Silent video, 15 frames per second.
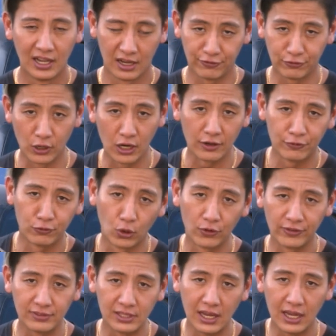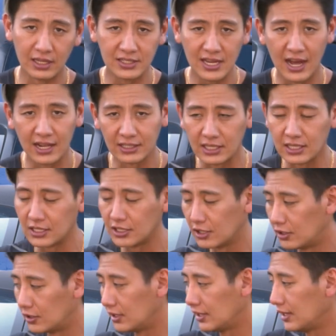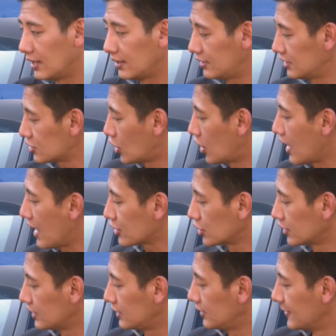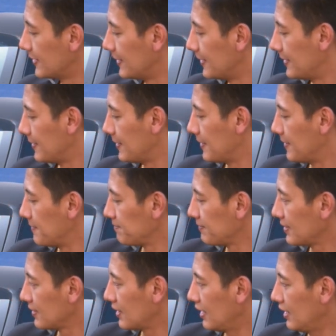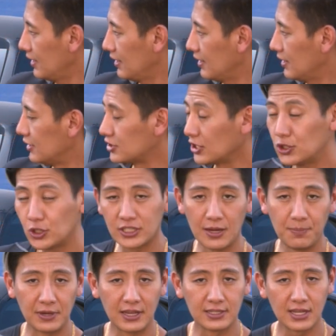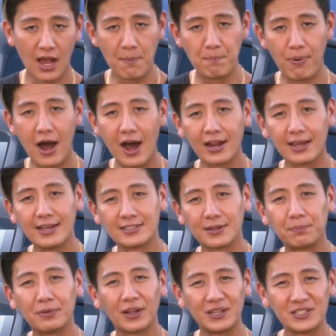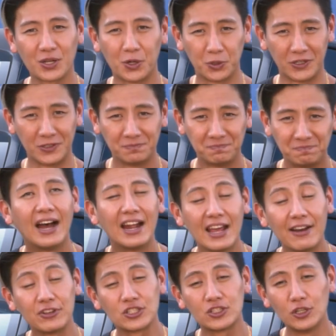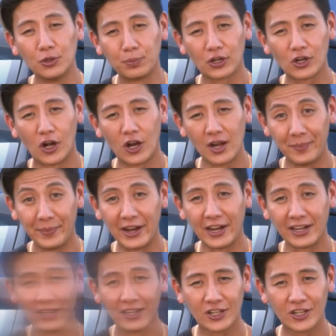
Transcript: a Ferrari 458 Italia. You know, this car actually is interesting because I bought it as a placeholder. I didn't have a supercar in my